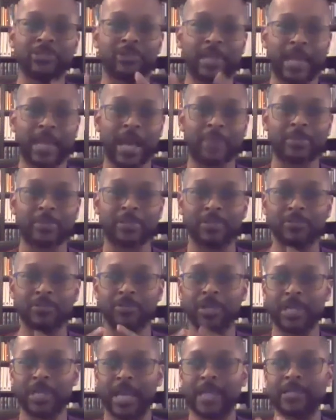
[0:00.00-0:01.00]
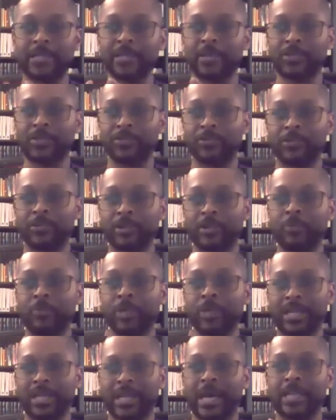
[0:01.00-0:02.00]
on absolute galactic authority would
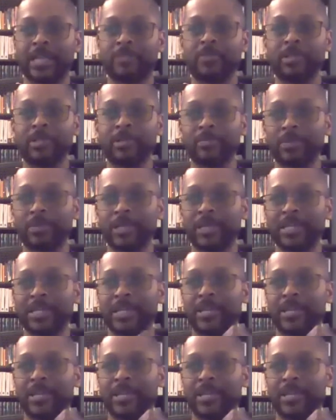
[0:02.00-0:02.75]
at last be complete,